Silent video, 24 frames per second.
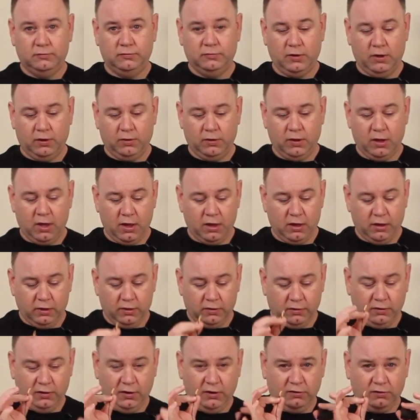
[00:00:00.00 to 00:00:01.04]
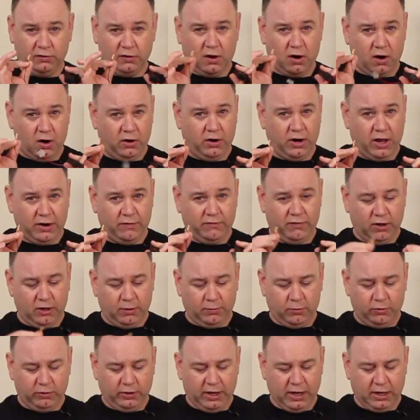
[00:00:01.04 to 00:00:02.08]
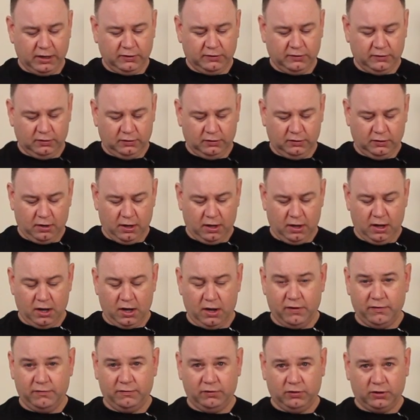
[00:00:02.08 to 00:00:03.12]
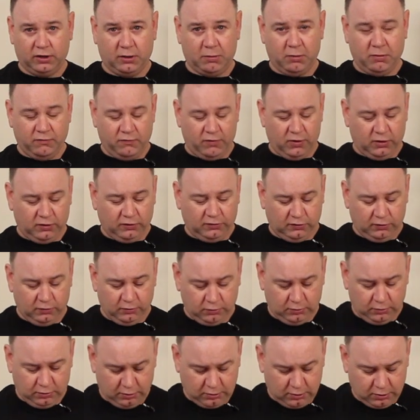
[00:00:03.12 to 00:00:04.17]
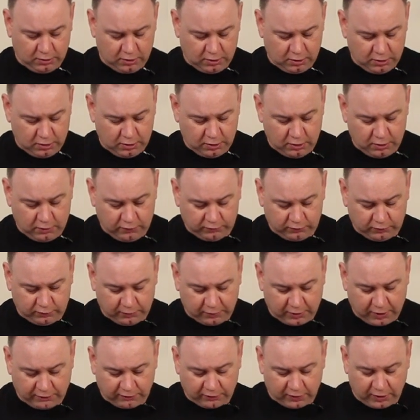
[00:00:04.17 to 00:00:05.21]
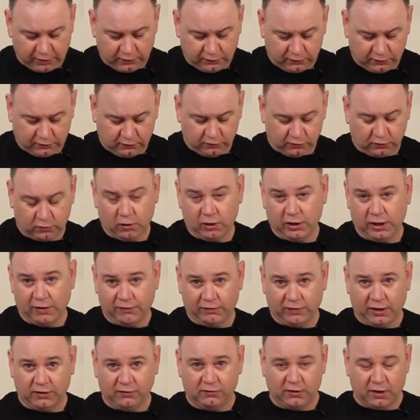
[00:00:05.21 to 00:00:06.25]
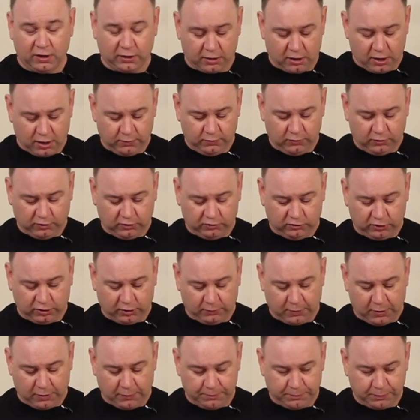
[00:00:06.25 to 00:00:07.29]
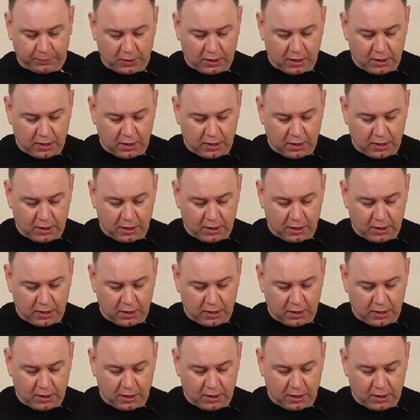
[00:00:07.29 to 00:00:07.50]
So these are not available yet. They're coming very soon from LifeLites. Just go to lifelites.com. You can check them out.